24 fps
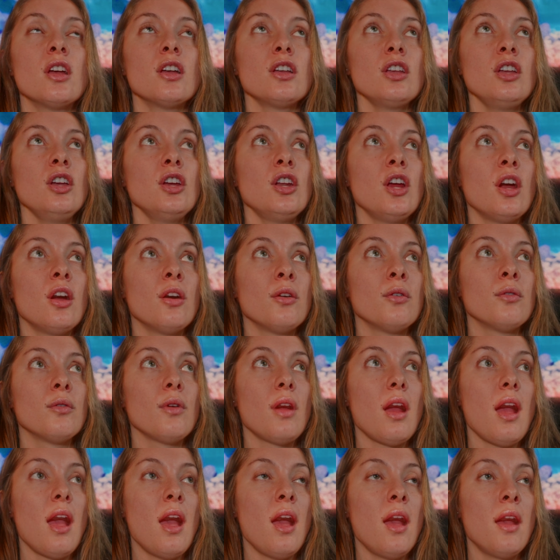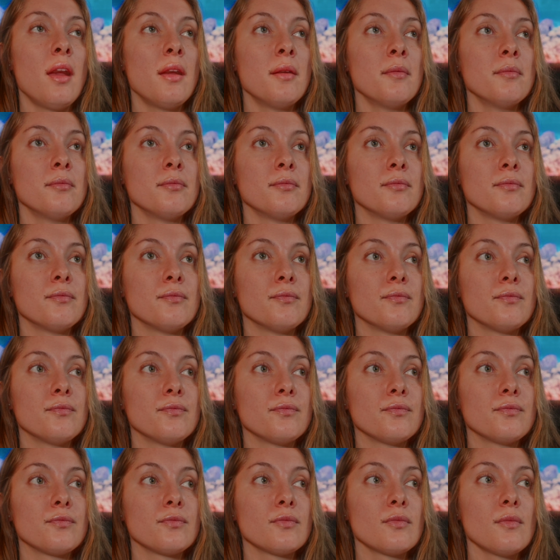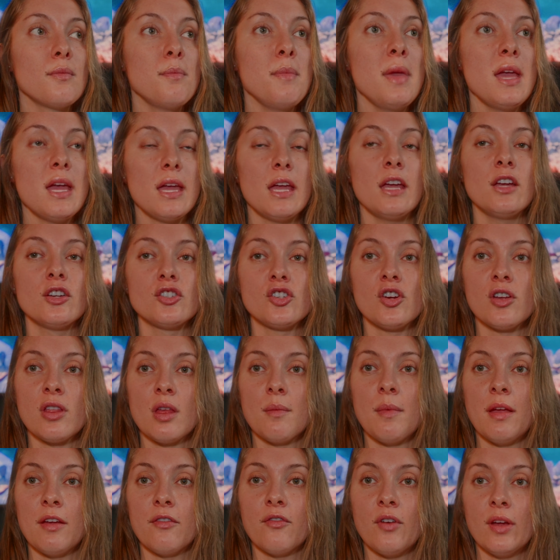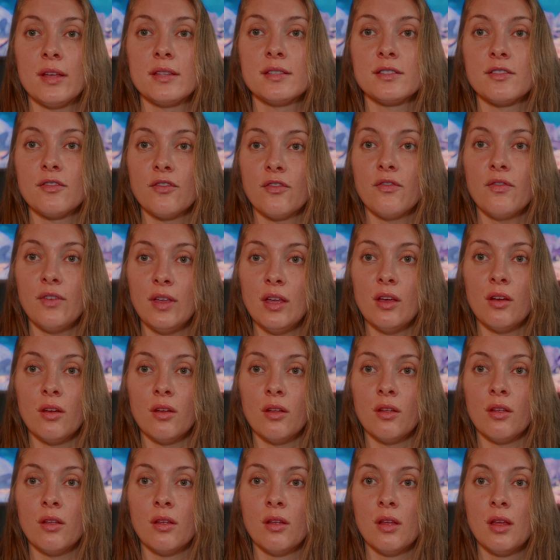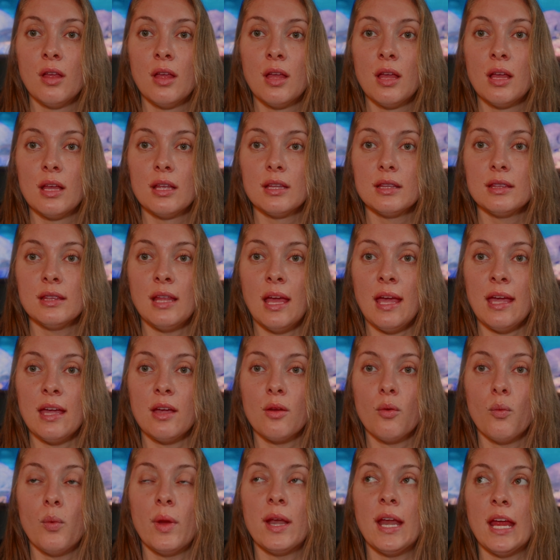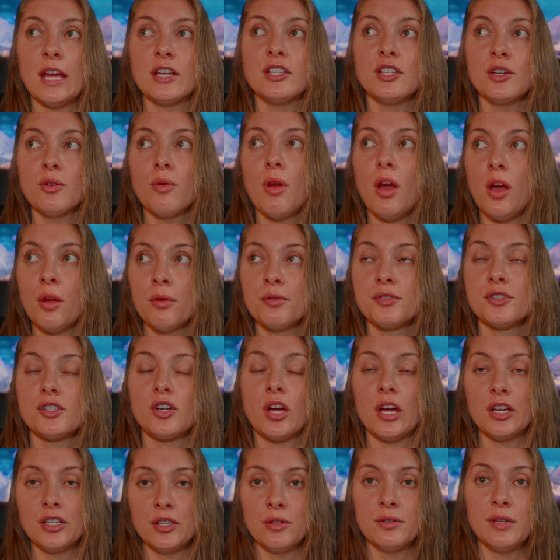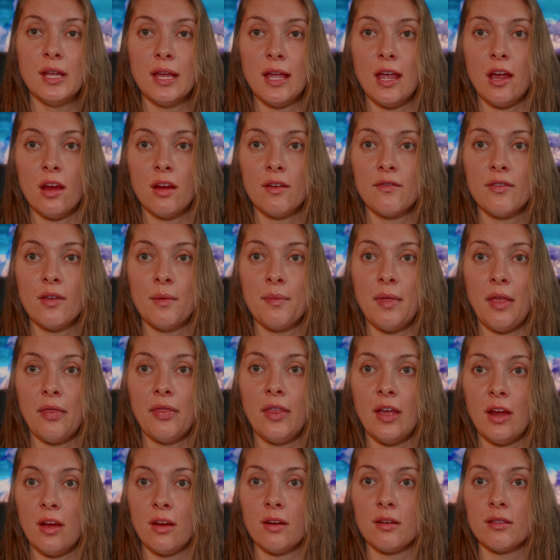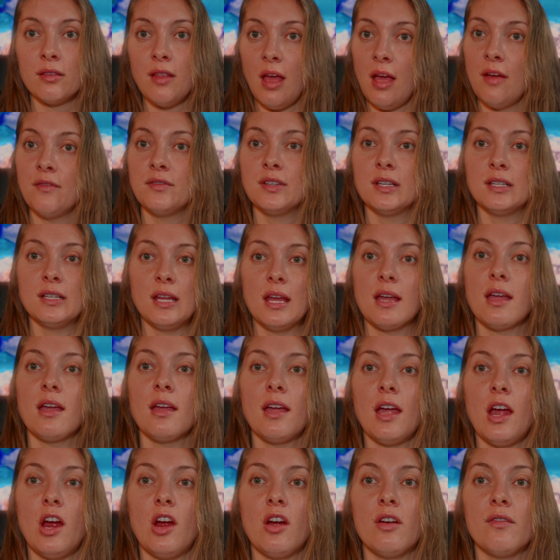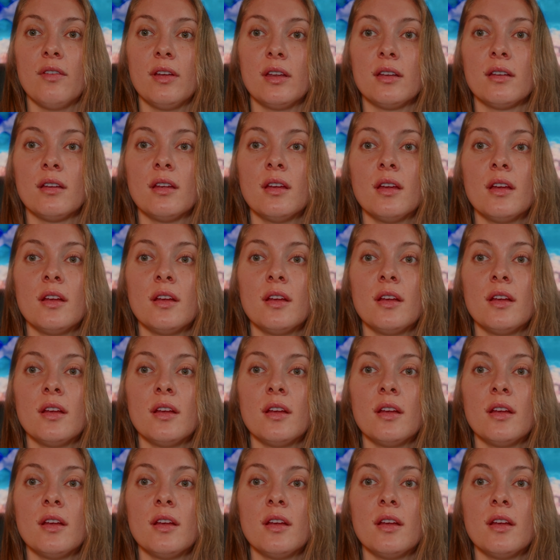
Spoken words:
You know, making sure that my friends feel like when I do host or I do take care of them, that they're loved and taken care of, and,